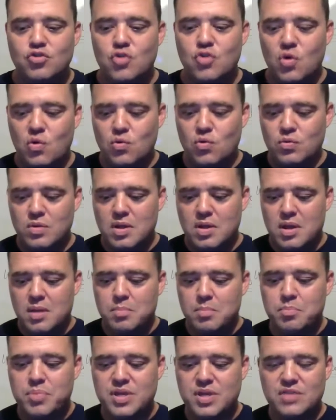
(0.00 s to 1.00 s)
Don't
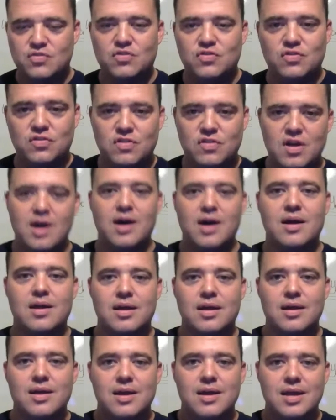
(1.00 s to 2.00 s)
be stuck
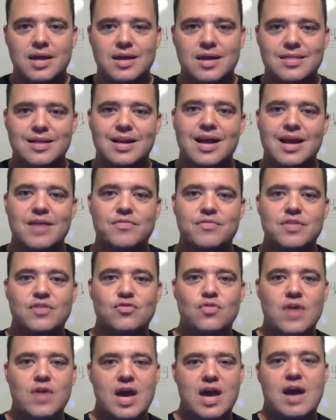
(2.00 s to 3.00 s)
in the life
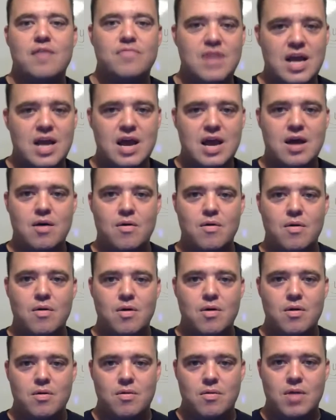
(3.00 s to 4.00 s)
that you have now,
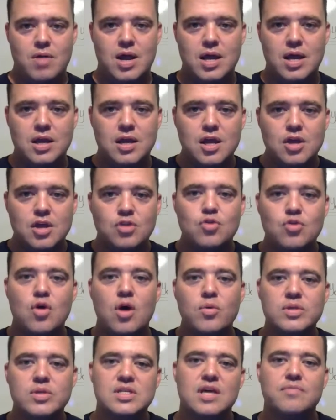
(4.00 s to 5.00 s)
right? You
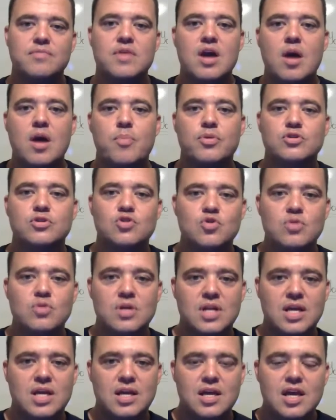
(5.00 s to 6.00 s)
always have the
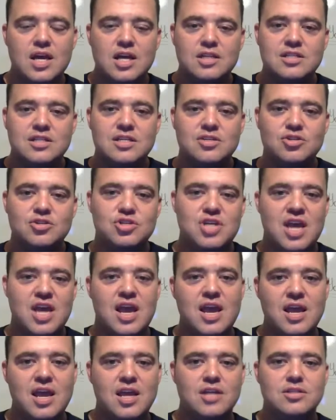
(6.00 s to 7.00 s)
opportunity to
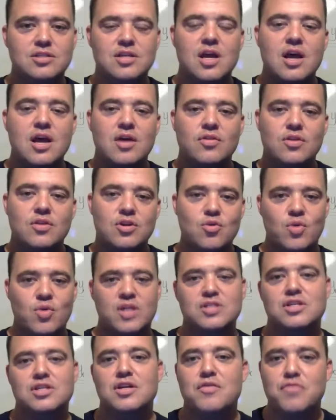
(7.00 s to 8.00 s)
change the
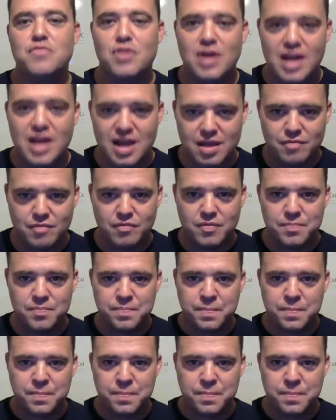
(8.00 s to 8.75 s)
direction of your life,